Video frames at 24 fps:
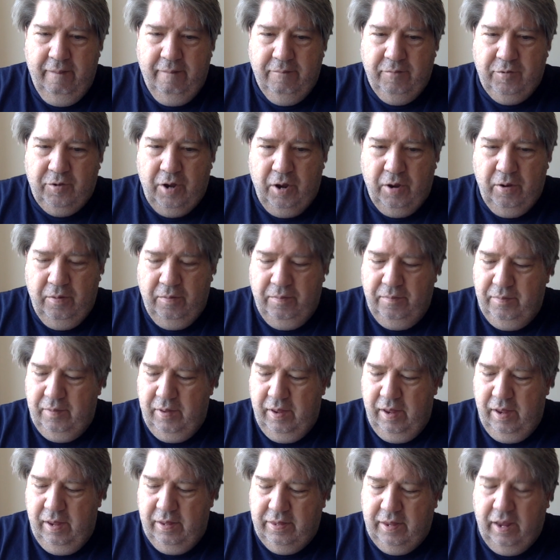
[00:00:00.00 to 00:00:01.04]
So,
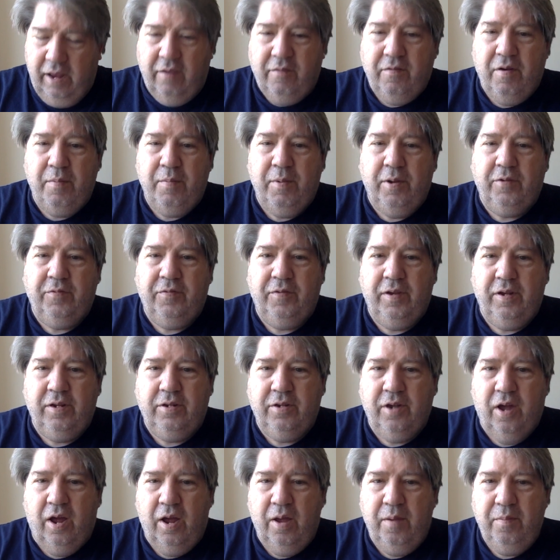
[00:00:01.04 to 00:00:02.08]
thank you very much for your
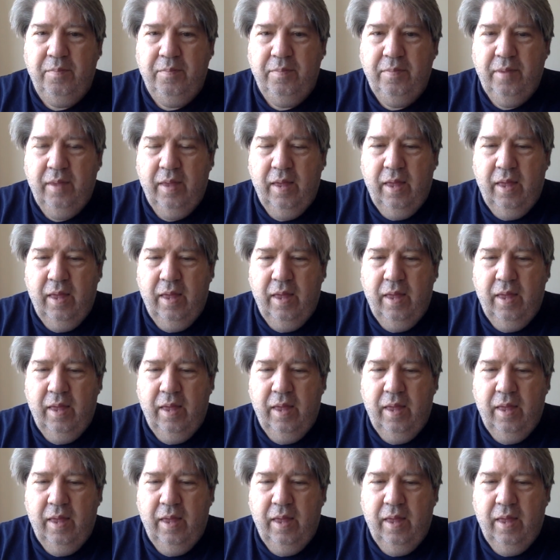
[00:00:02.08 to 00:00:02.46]
time.